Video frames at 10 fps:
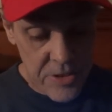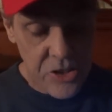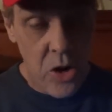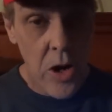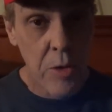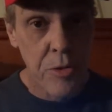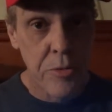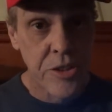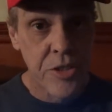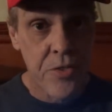starting with
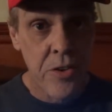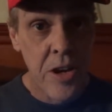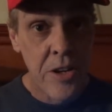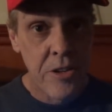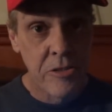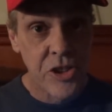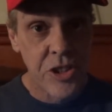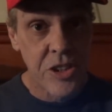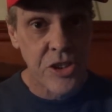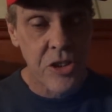Christopher No
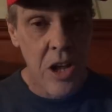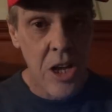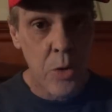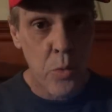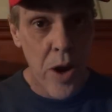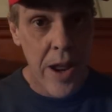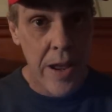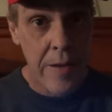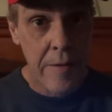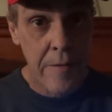Shit Sherlock
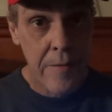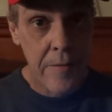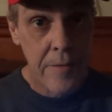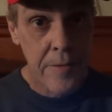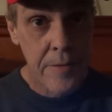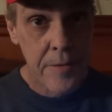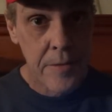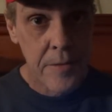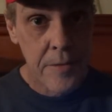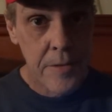Ray.
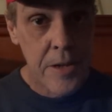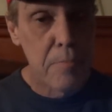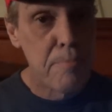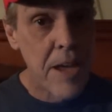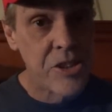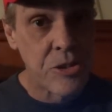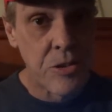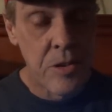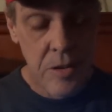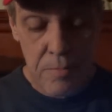And a
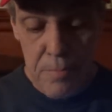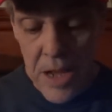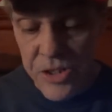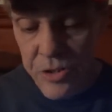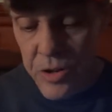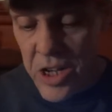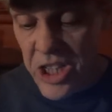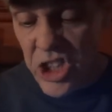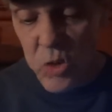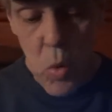major, major
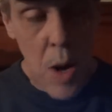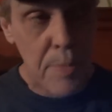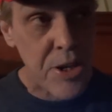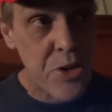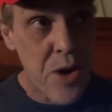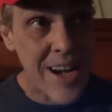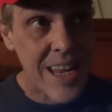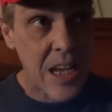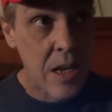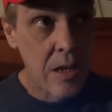swamp
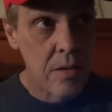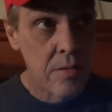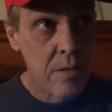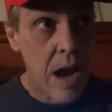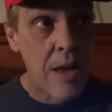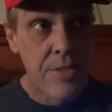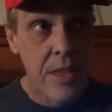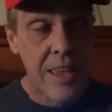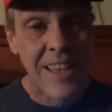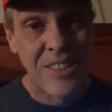draining, I
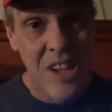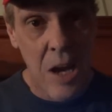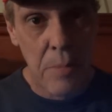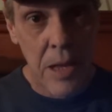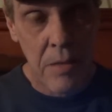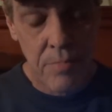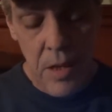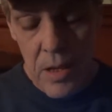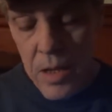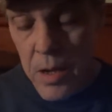think, is coming.
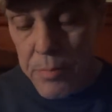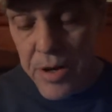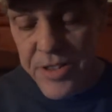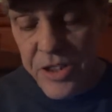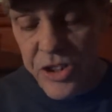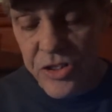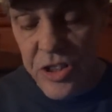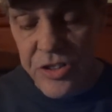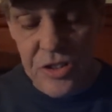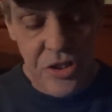President just
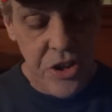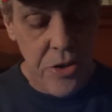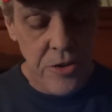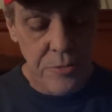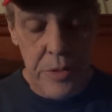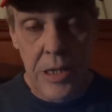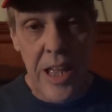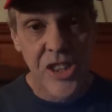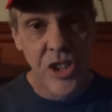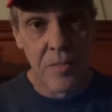needs to secure his
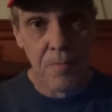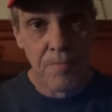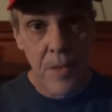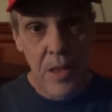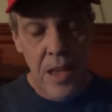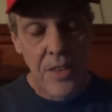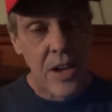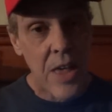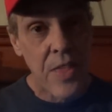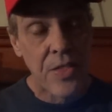re-election, and
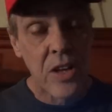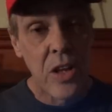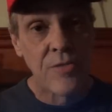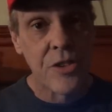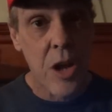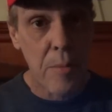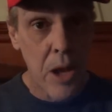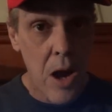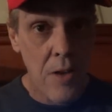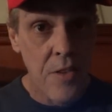then I think the gloves are
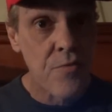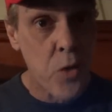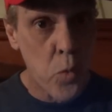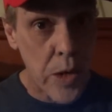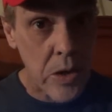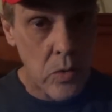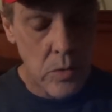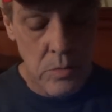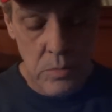coming off for real.